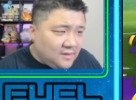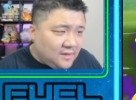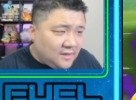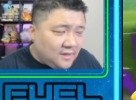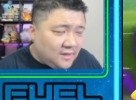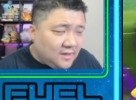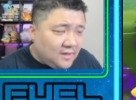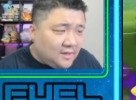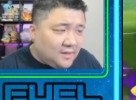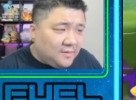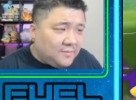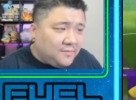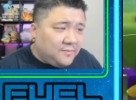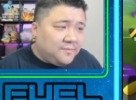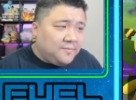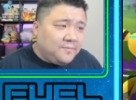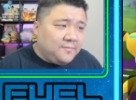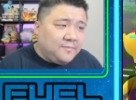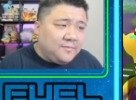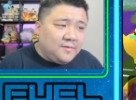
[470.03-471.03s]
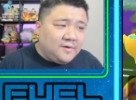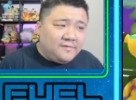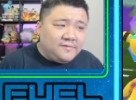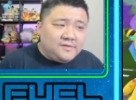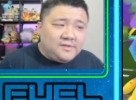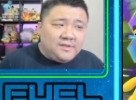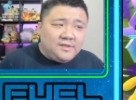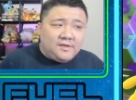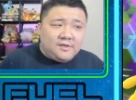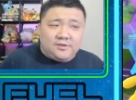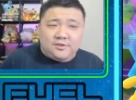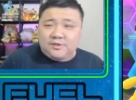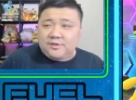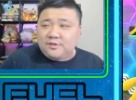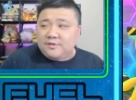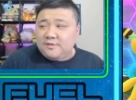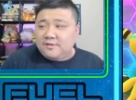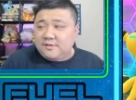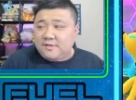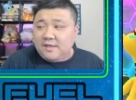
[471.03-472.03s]
Um, obviously gonna
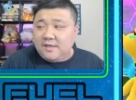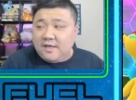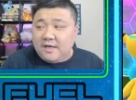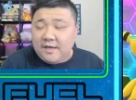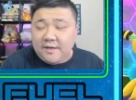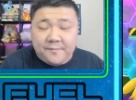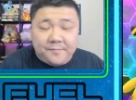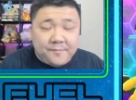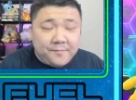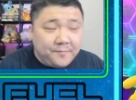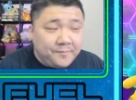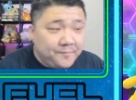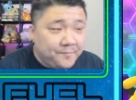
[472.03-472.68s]
shield this again.